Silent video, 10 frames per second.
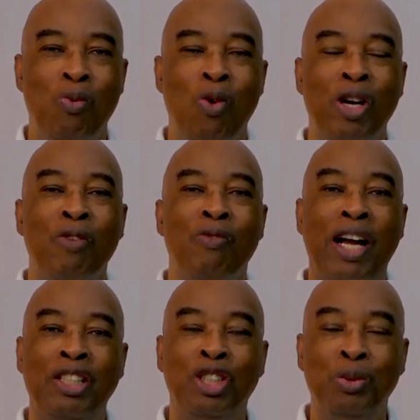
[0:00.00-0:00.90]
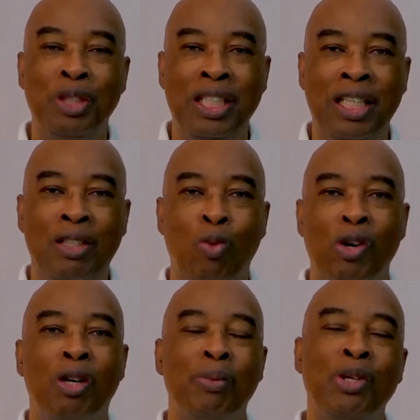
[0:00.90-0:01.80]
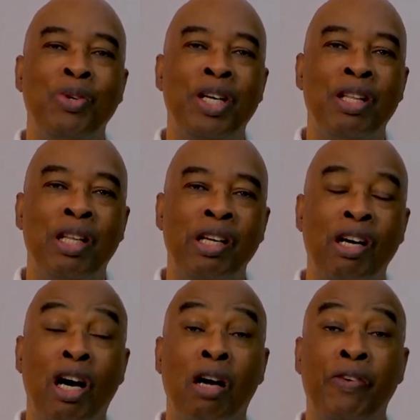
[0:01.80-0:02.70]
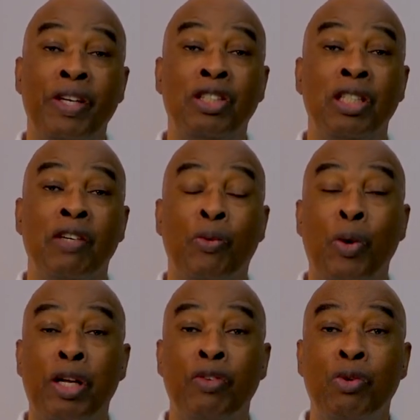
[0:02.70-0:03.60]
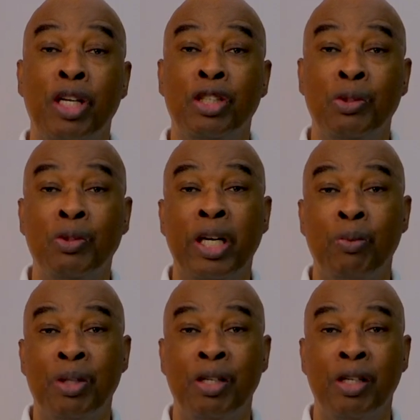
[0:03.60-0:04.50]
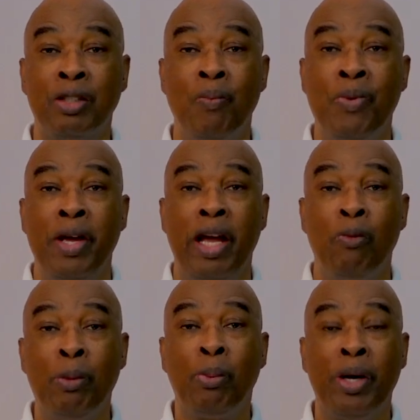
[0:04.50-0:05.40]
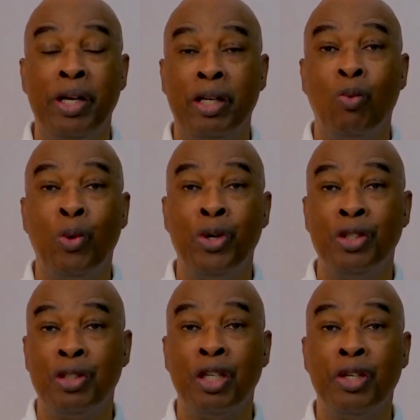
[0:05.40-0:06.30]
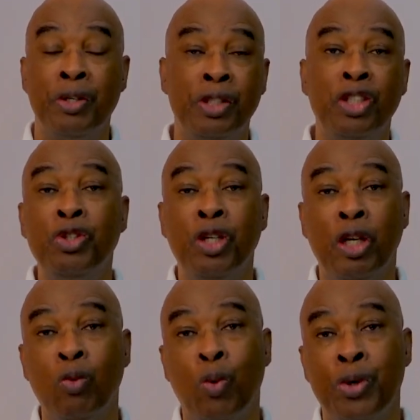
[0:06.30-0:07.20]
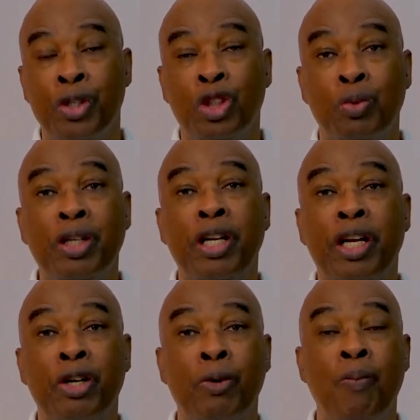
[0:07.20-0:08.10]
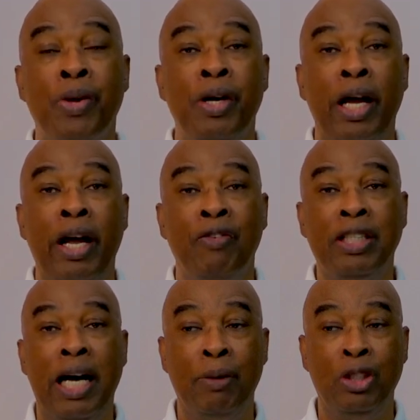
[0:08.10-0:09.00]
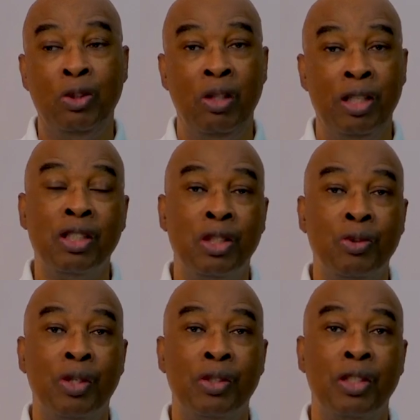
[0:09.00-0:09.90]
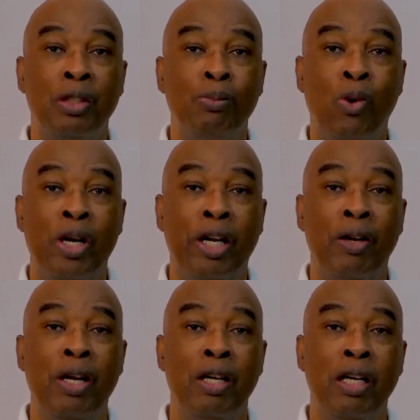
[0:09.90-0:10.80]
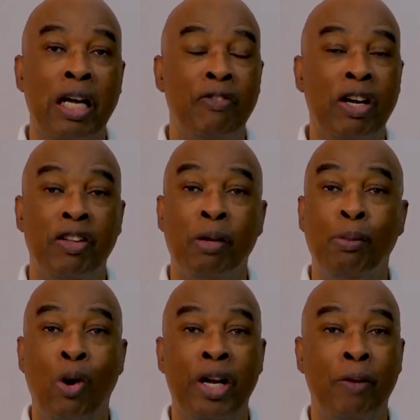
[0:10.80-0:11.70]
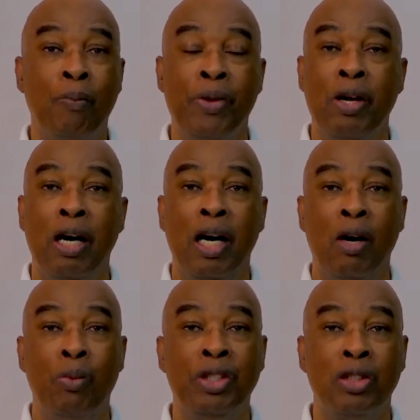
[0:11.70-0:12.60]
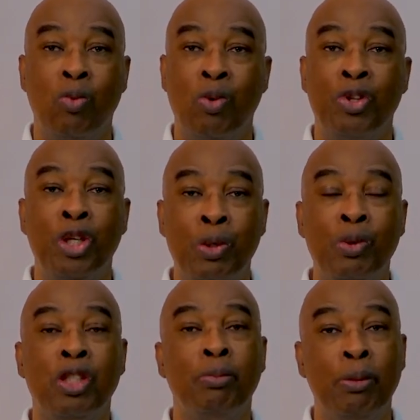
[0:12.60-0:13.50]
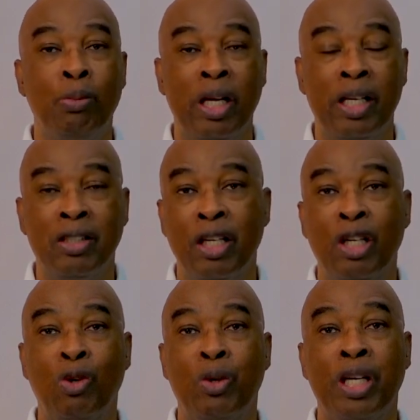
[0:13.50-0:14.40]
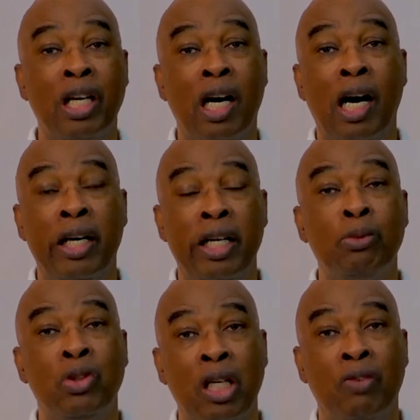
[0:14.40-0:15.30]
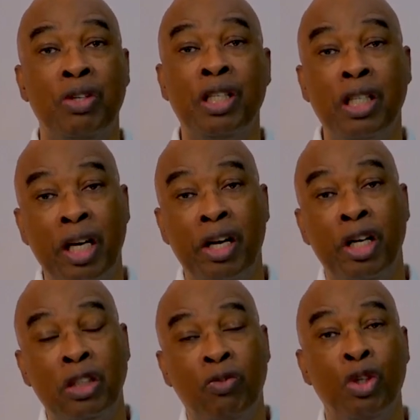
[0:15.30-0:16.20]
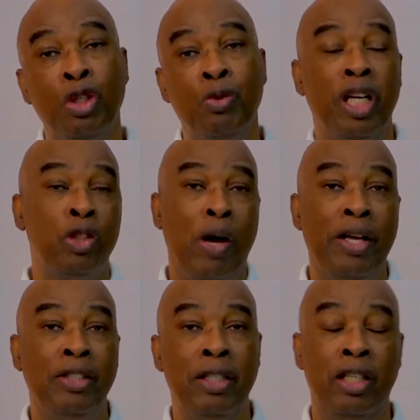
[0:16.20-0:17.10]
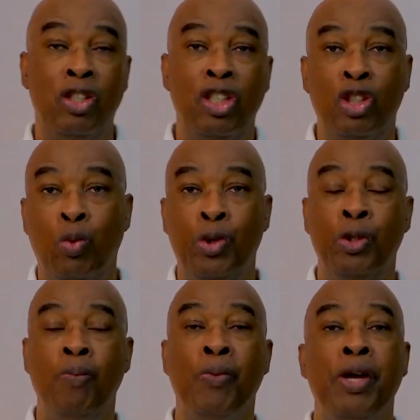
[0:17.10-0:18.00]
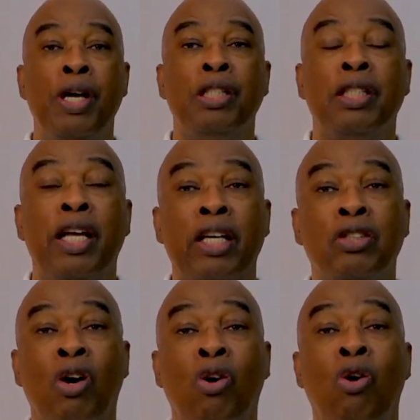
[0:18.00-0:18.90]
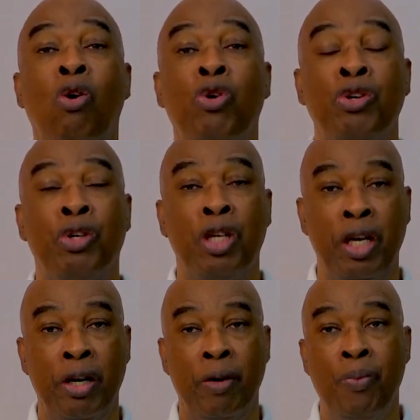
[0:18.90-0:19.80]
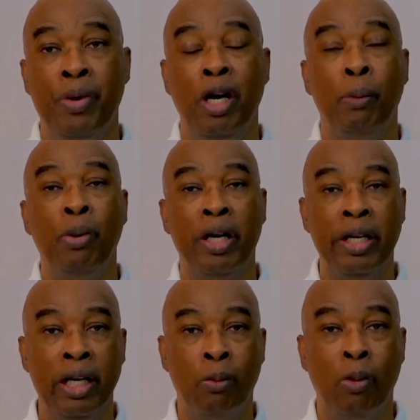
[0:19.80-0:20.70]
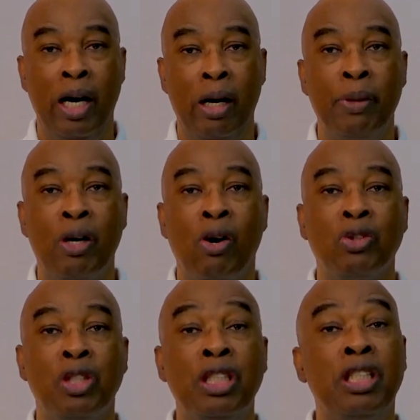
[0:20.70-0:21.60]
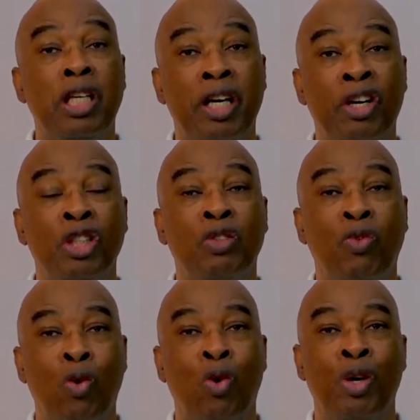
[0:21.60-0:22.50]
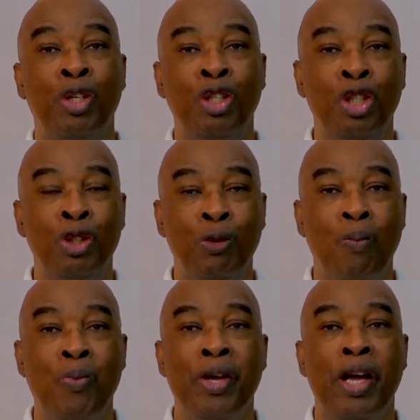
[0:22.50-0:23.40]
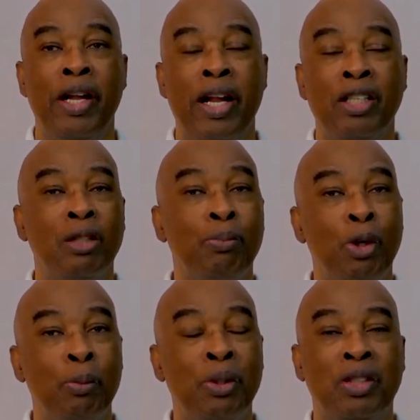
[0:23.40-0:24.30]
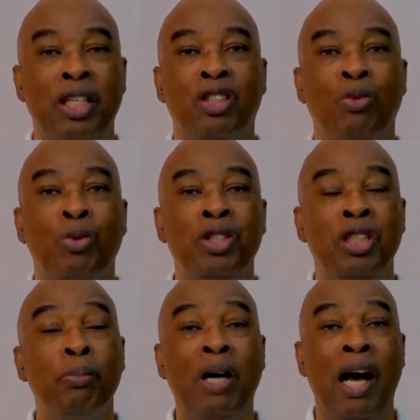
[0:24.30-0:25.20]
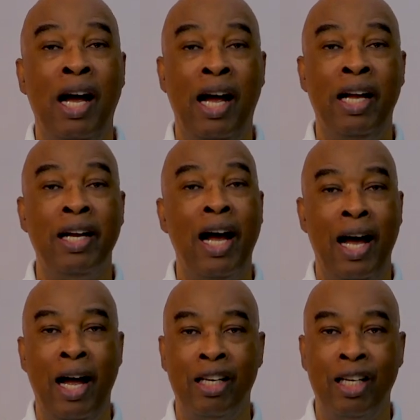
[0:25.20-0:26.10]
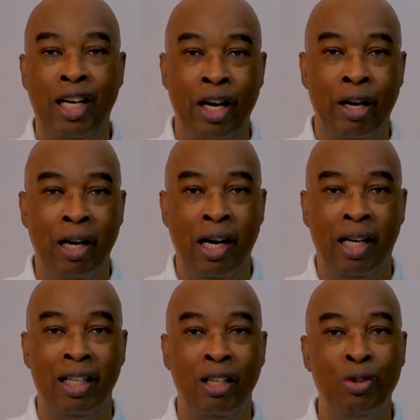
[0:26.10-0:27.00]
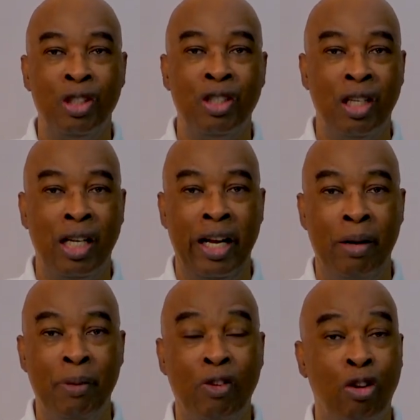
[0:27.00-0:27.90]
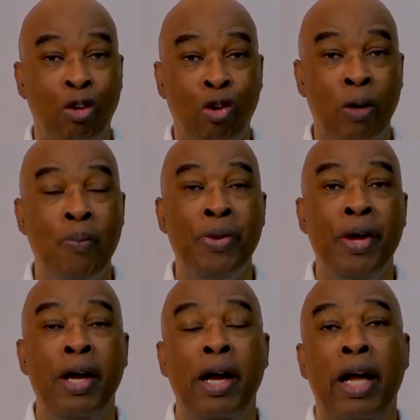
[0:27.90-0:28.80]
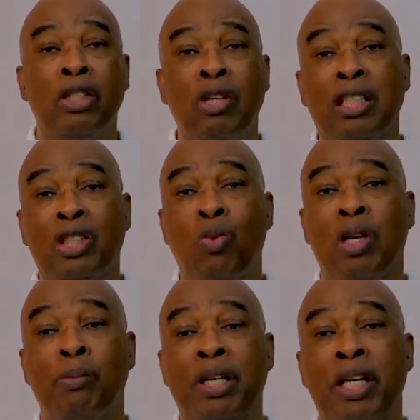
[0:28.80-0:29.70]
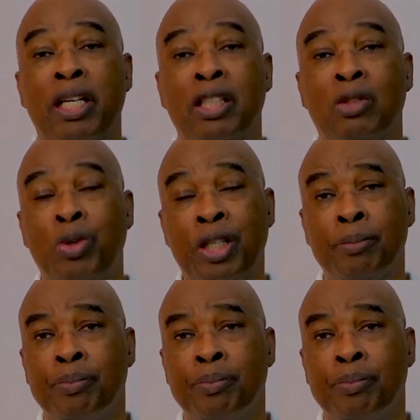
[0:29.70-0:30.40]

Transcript: Want to invite you in, welcome you in. Thank God for each and every one of you that tune in with us. And we pray that the word is encouraging you, that the word is strengthening you every time that you listen to us this morning, every other morning. Uh, we just want you to be blessed and know that God Himself, He cares for you. That's why He says in His Word to cast all your care upon Him. Why? Because He cares for you. And that is the purpose and that's the reasoning behind iCare. Hallelujah to the name of the Lord. And so I just want to begin this week